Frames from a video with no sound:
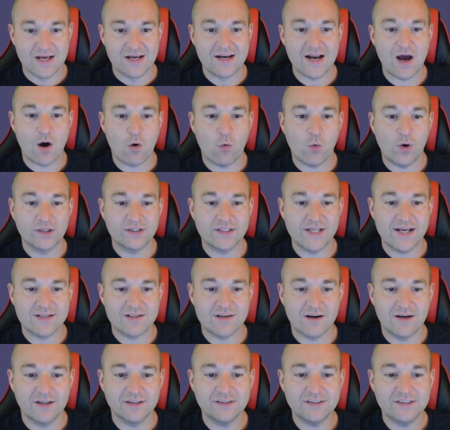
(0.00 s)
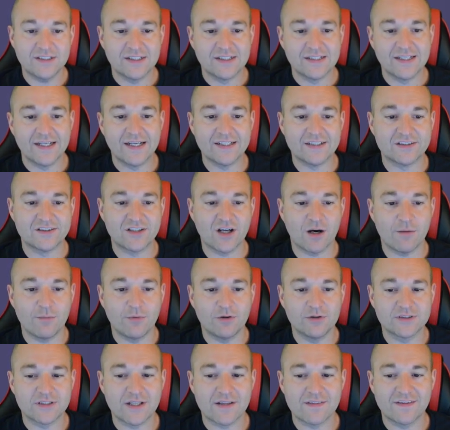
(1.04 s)
Now what that does, it
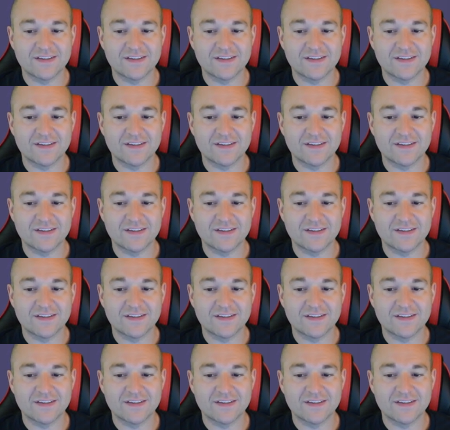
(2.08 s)
doubles